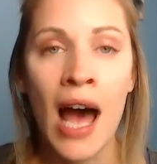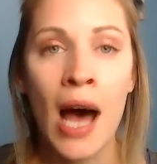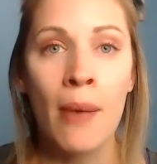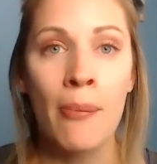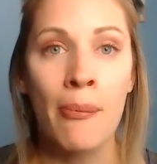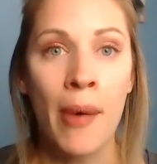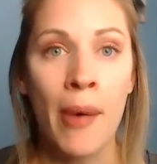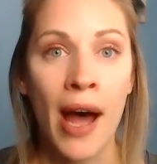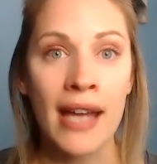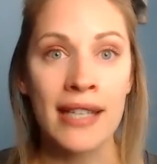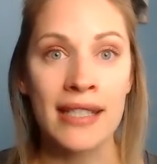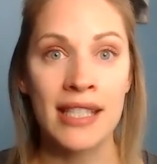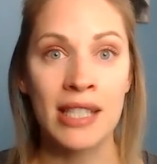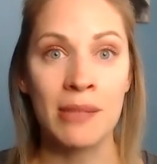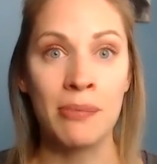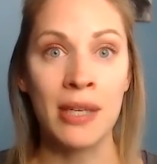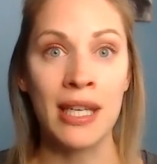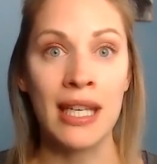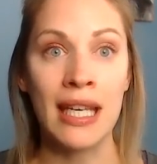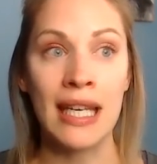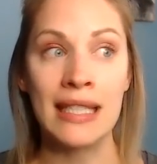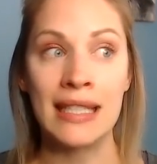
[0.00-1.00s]
But to
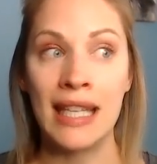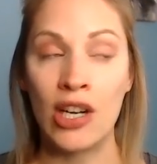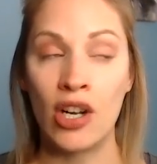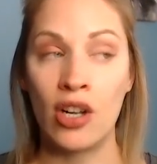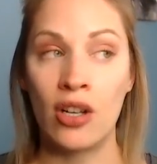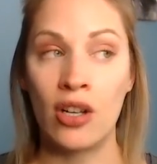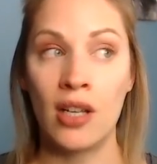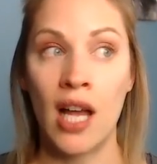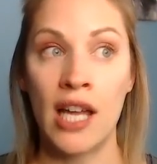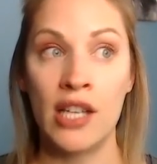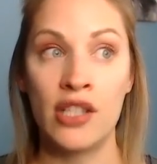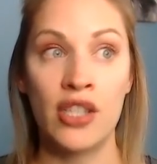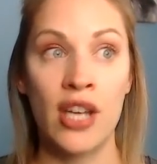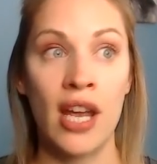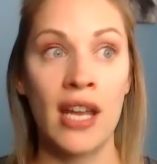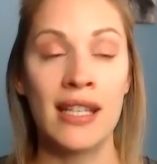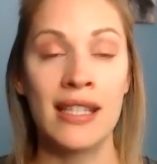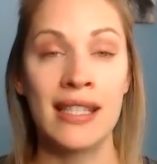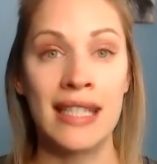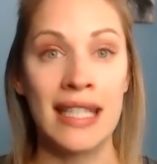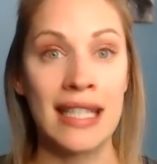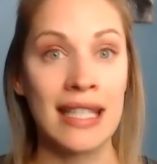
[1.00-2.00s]
be a dental
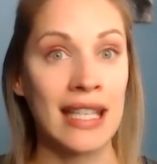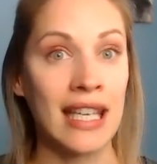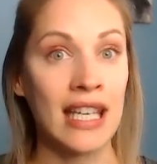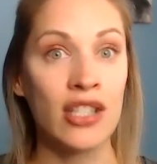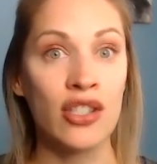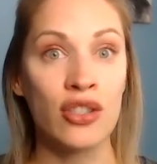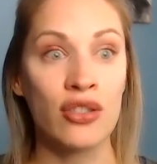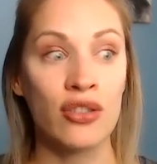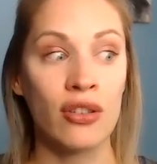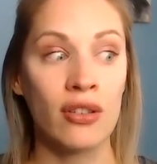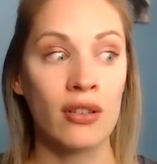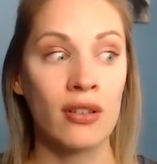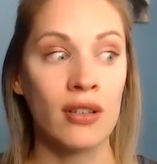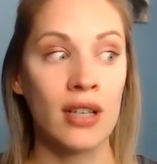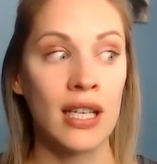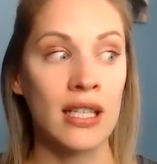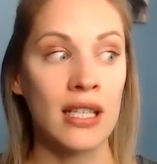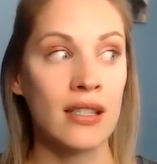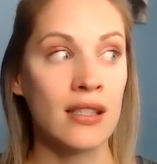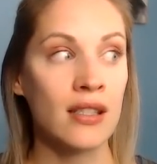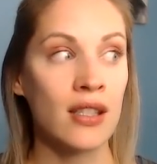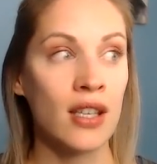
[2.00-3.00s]
hygienist in Kitchener
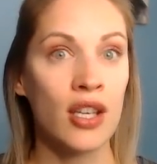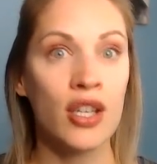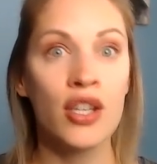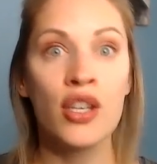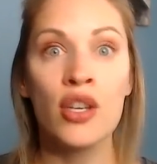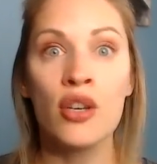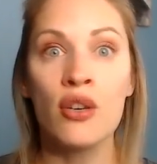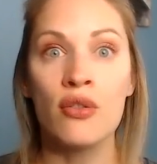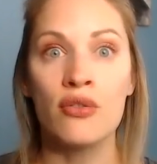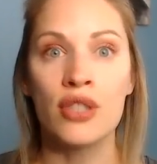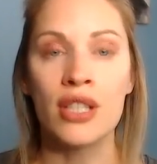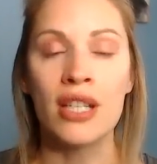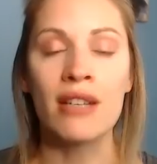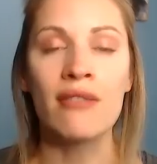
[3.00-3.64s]
is huge.